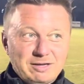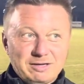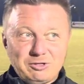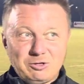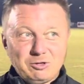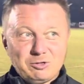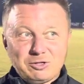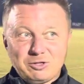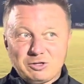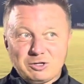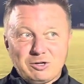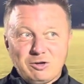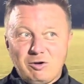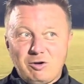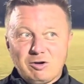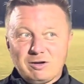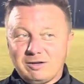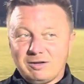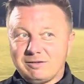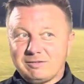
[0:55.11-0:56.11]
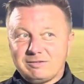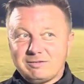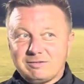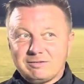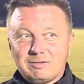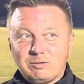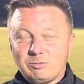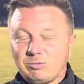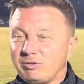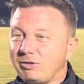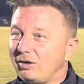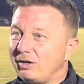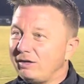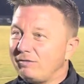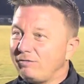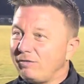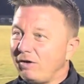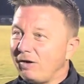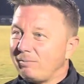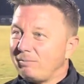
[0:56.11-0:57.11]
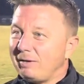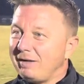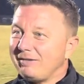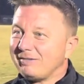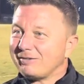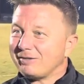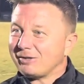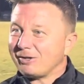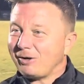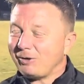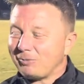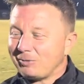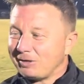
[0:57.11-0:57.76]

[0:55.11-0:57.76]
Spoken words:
And you look at the clock, and it's still 35 minutes to go.